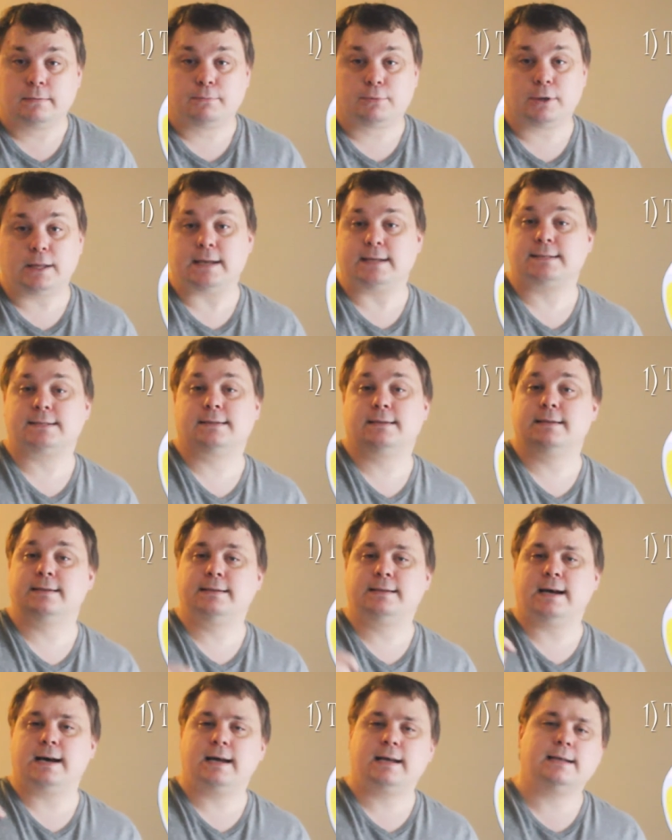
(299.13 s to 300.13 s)
Plus, the
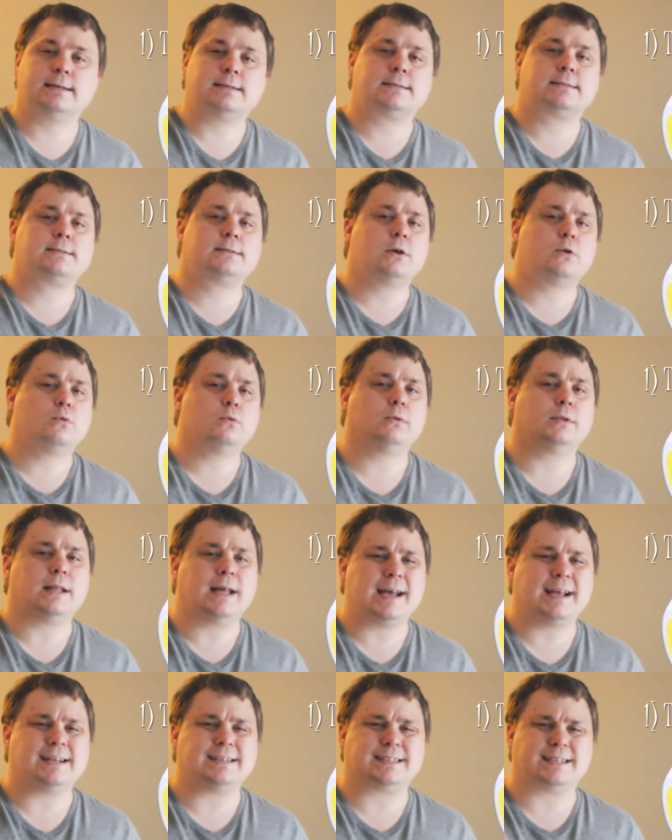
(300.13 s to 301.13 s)
die is so
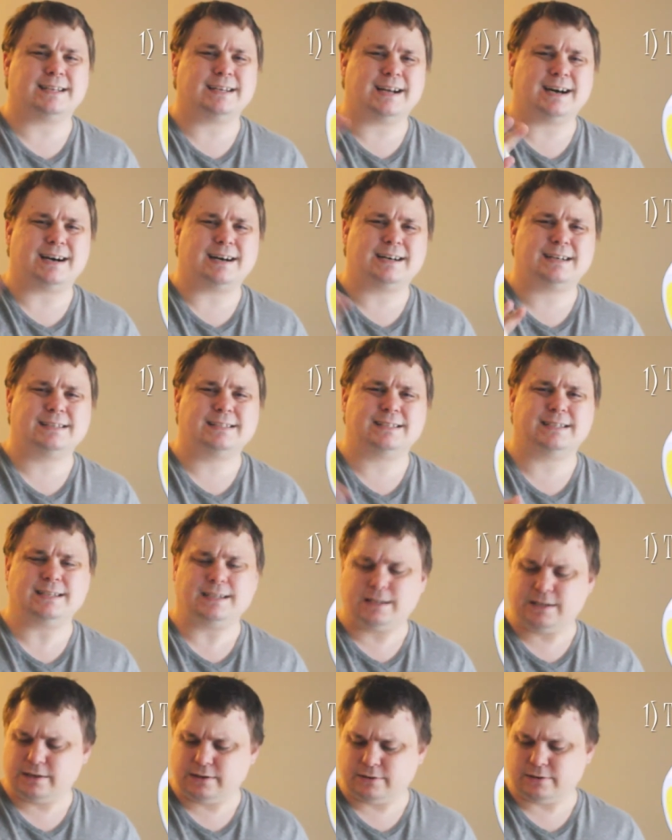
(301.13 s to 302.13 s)
light and odd to
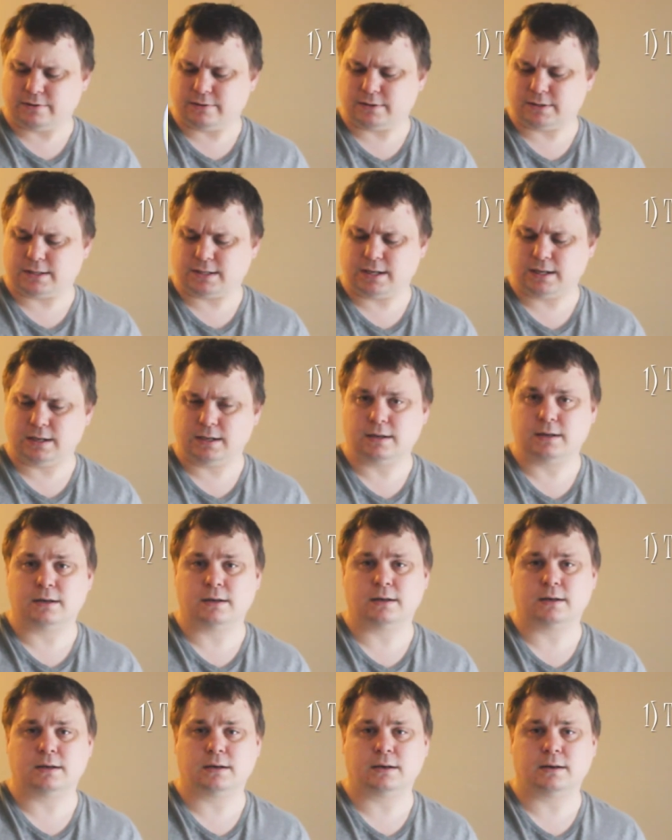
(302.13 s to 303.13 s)
use.
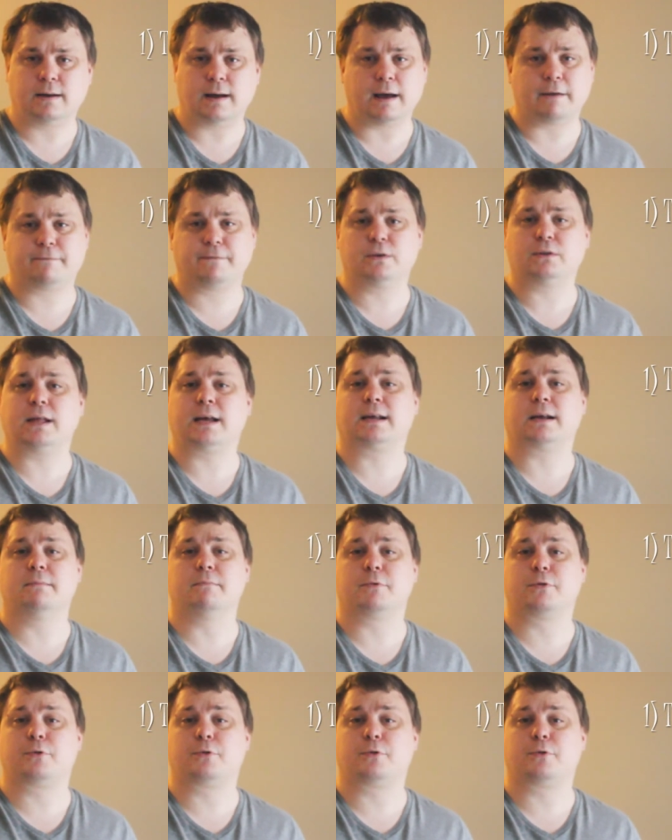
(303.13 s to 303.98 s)
I feel like I'm